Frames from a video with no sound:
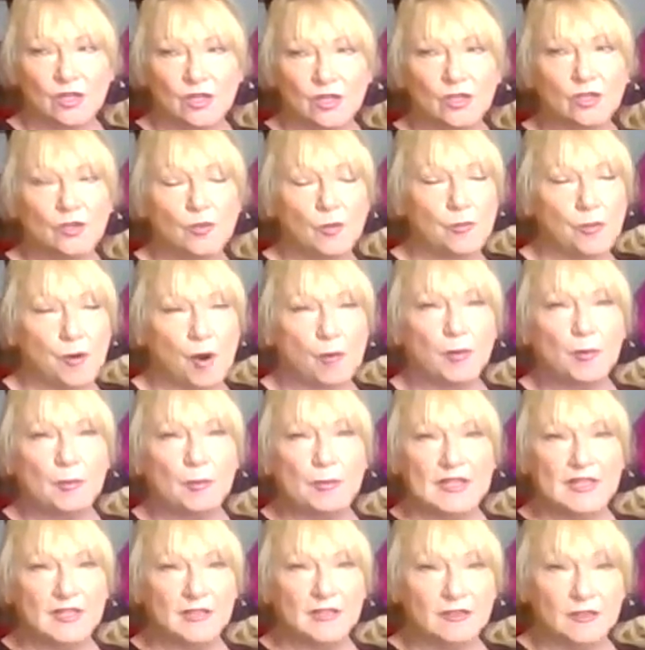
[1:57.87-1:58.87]
you're
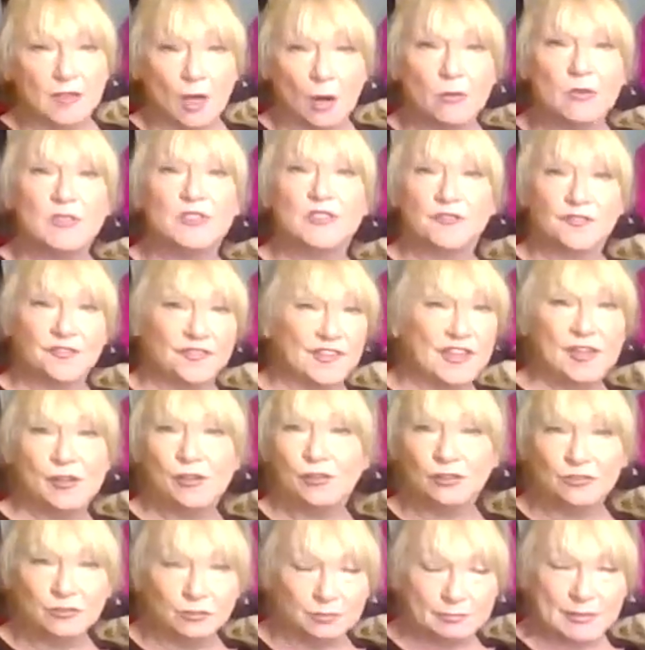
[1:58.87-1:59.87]
probably going to
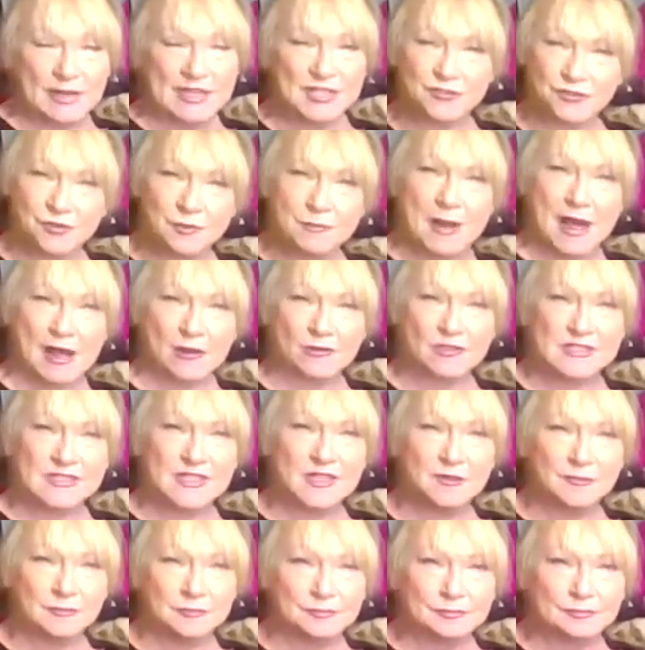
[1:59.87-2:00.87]
feel better about
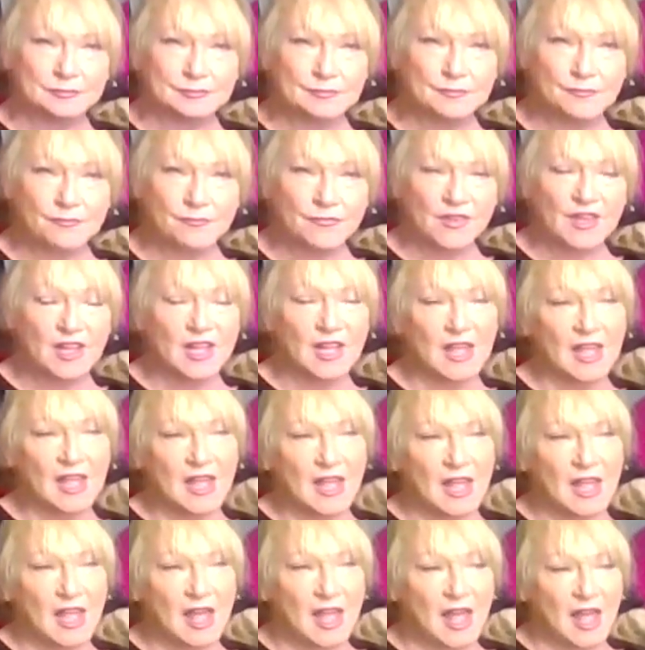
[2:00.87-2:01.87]
it.
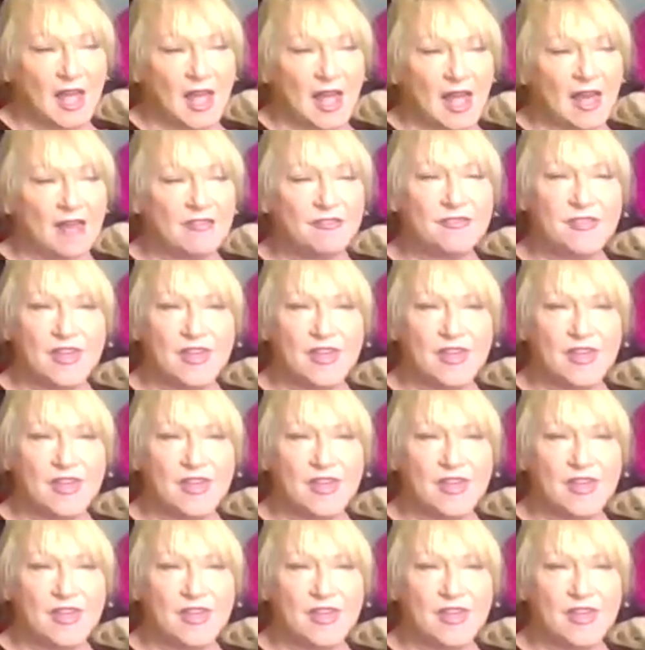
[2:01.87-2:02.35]
And